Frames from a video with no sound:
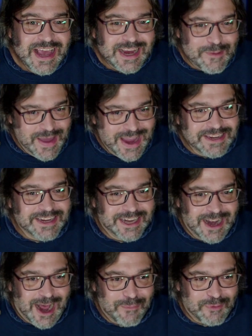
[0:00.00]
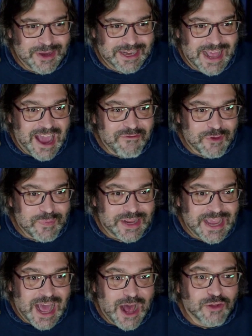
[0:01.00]
commanding and operating
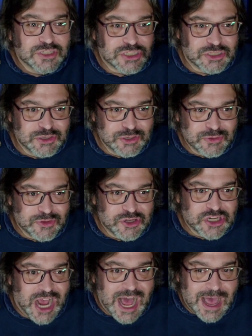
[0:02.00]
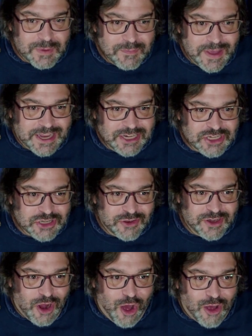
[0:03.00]
everybody else to do their job and making sure
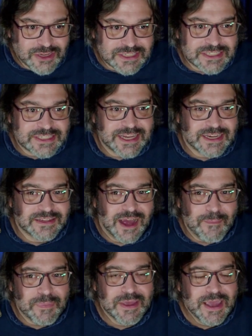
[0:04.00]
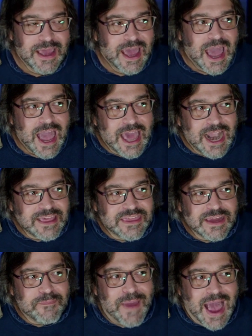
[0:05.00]
it all synced up. And I
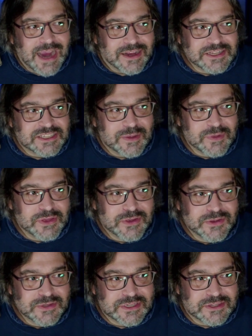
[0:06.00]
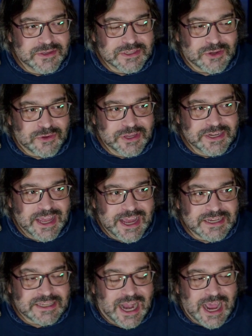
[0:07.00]
think back on some of those early
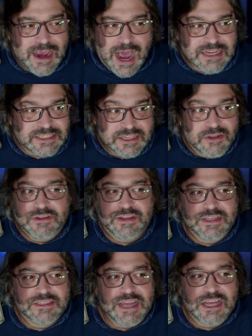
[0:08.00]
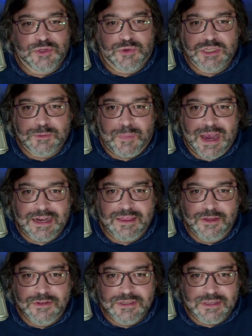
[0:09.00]
days, and I still to these days respect
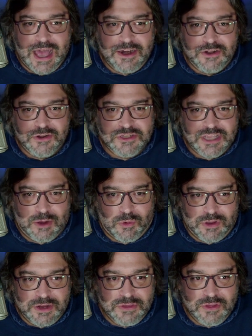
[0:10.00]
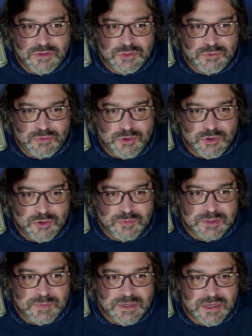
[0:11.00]
those editors that were in those
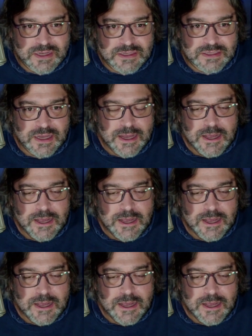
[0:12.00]
rooms, because